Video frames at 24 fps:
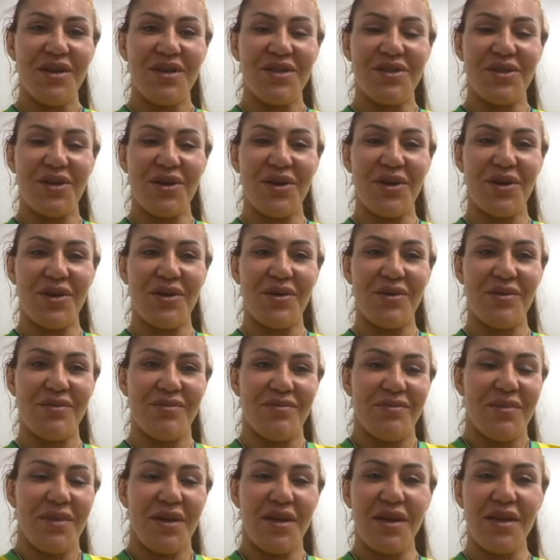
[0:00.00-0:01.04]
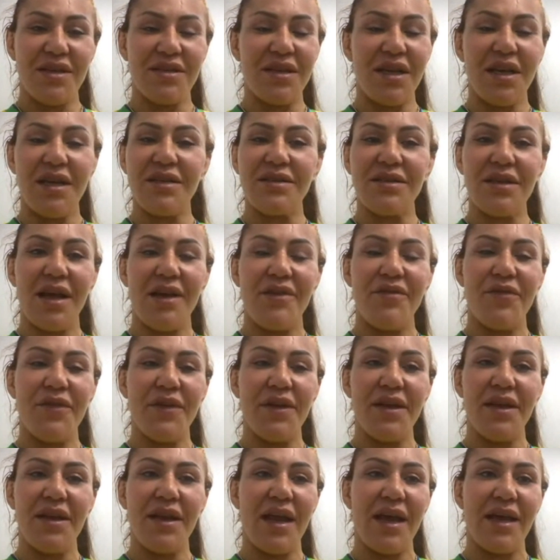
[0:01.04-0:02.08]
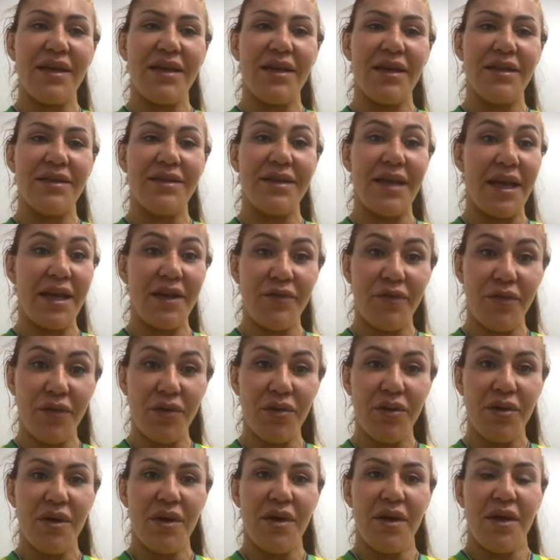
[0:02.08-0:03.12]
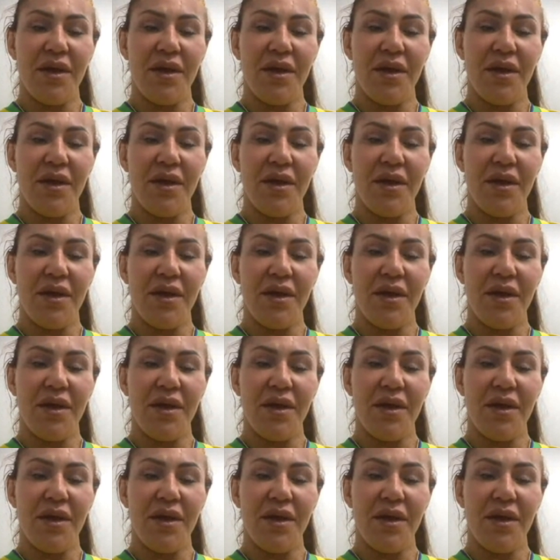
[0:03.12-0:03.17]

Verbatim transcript: So as, as I feel like uh, thankful